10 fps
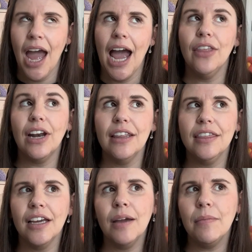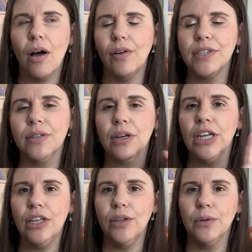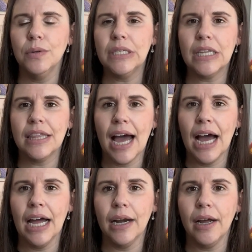And then I think I'm also going to use that,